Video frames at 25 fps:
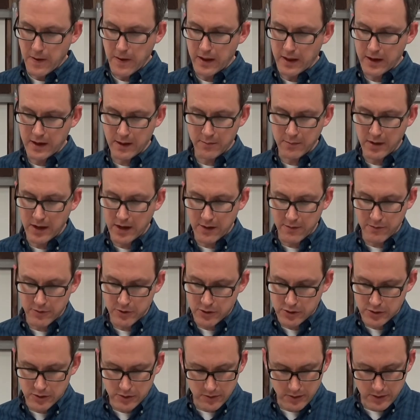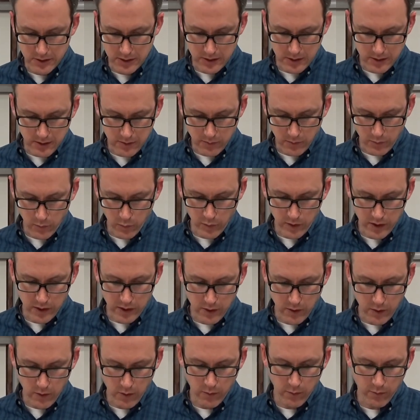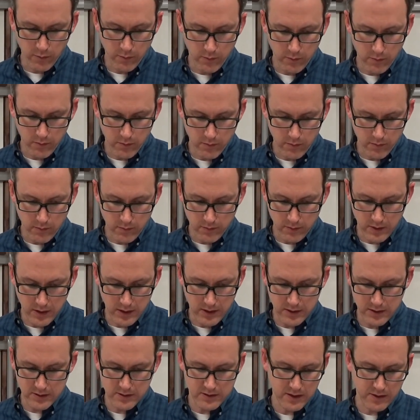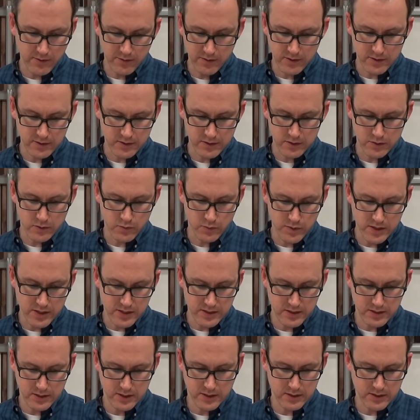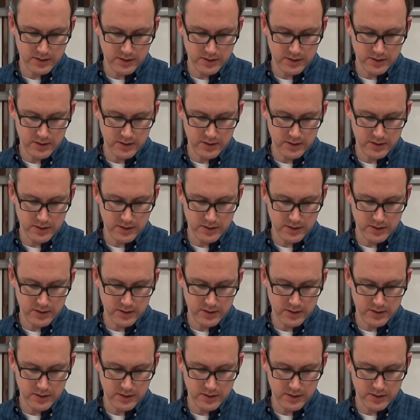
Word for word: and I'm not even sure that we know that this evidence is recent.